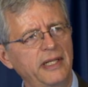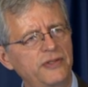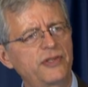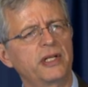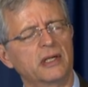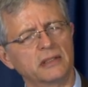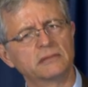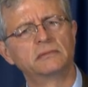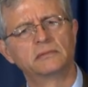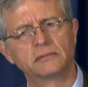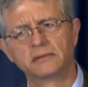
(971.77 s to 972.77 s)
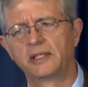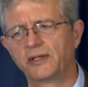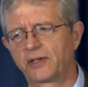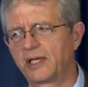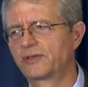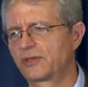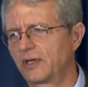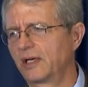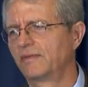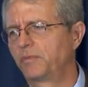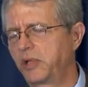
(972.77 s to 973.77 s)
easier you can
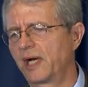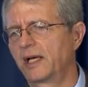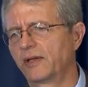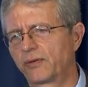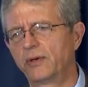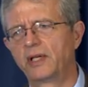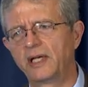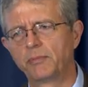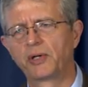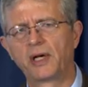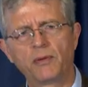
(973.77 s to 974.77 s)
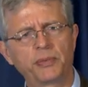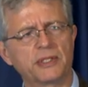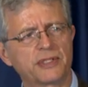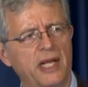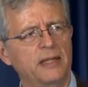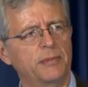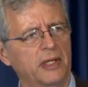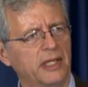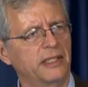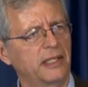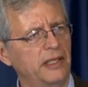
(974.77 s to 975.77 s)
sort of plug it through the input-output
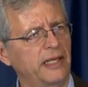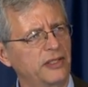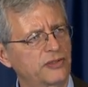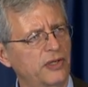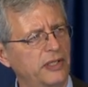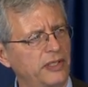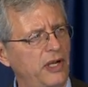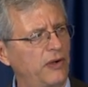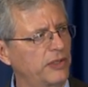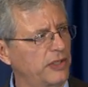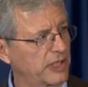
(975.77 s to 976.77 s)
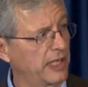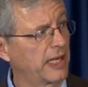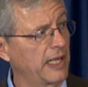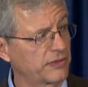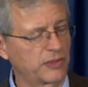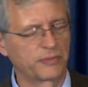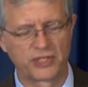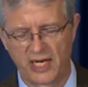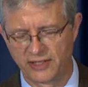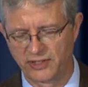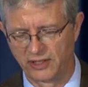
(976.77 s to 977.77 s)
table, and you, and you sort of know you're going to get
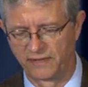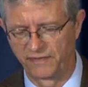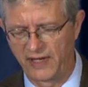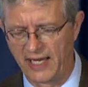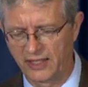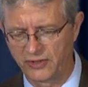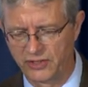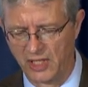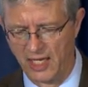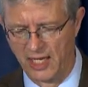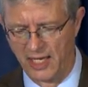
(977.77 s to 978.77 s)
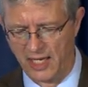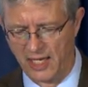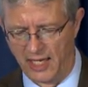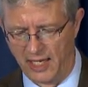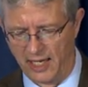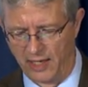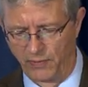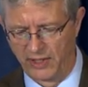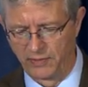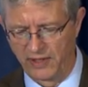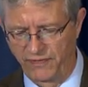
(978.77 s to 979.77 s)
substantial effects. Uh,
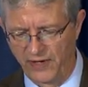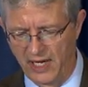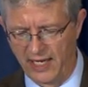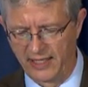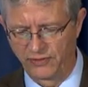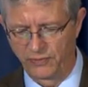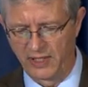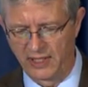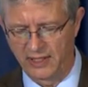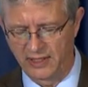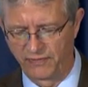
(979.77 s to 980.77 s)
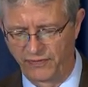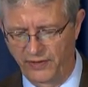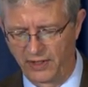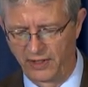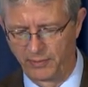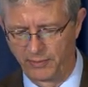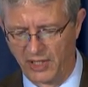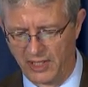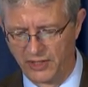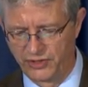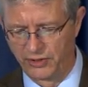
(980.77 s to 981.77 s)
what do we find? We confirm
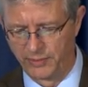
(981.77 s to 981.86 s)
2